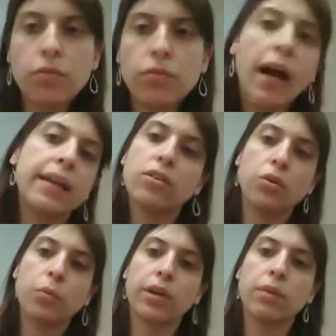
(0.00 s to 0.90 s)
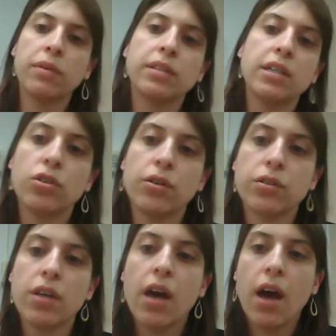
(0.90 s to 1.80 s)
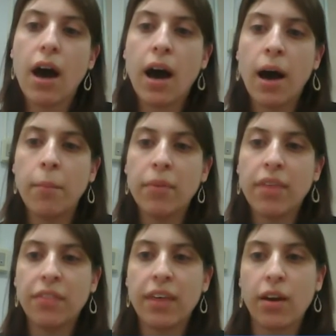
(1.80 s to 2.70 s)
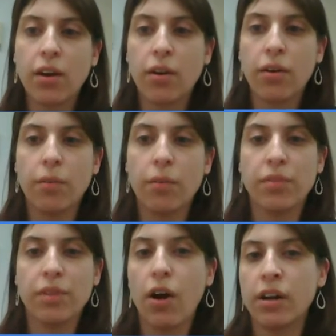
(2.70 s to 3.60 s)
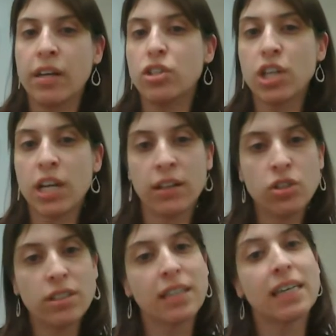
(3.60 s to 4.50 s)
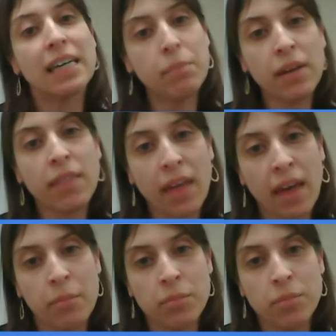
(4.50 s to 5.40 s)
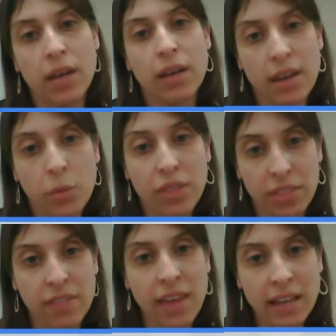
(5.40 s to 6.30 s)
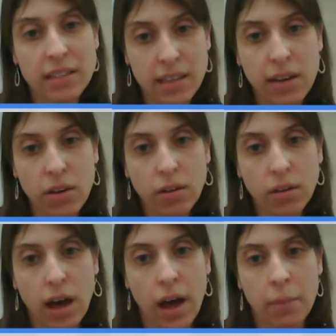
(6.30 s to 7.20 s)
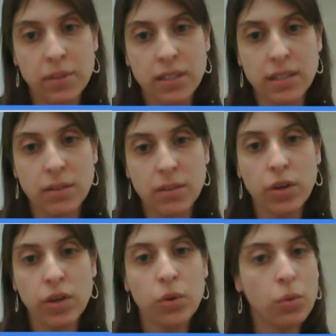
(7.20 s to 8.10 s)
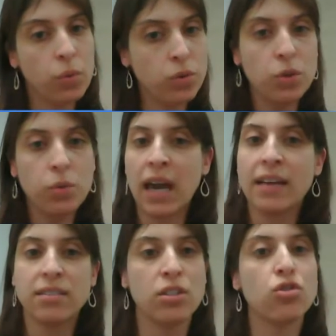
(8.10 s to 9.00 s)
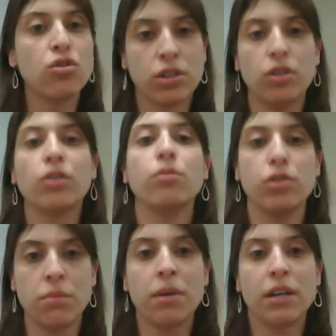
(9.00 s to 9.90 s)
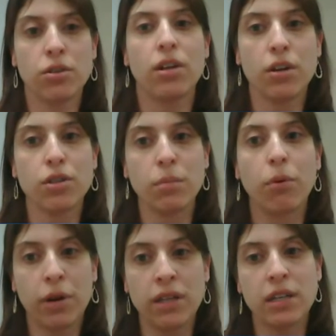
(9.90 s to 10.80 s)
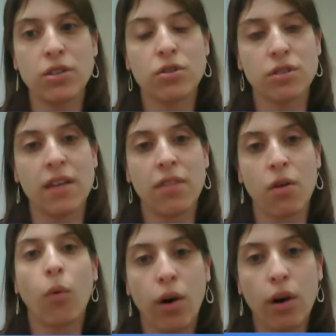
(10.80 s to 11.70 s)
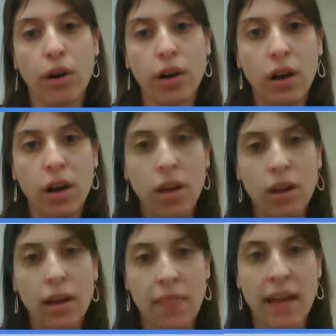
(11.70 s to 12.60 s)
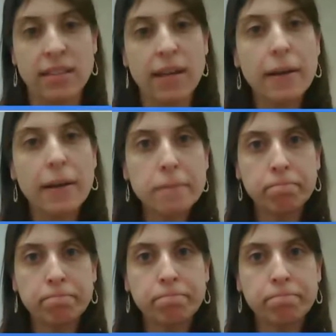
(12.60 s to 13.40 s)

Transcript: find as you're working with teachers that there are any challenges in keeping them within that cycle? What are you doing as an instructional coach to make sure that you're supporting teachers in their work in that cycle?